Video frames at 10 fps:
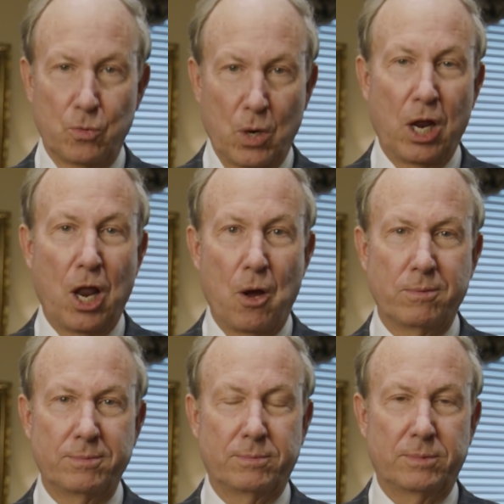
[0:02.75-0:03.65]
Well,
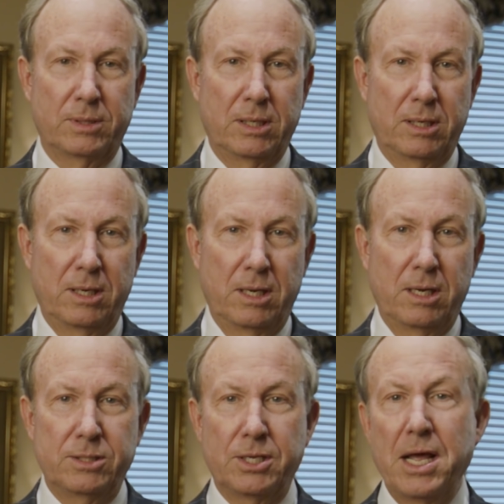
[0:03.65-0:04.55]
hello.
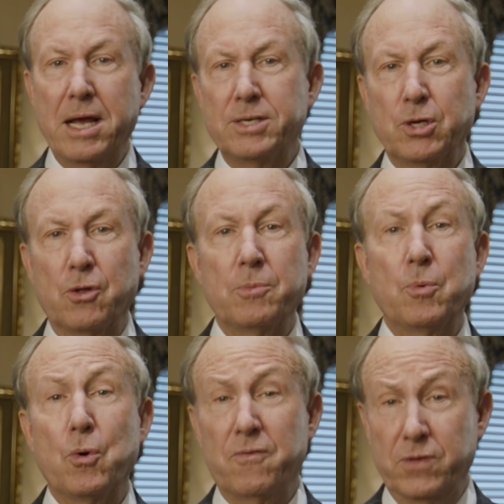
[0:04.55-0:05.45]
Today I told the
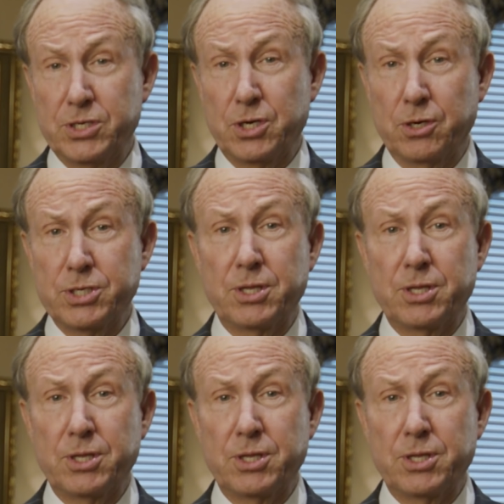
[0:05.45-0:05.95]
Board of Visitors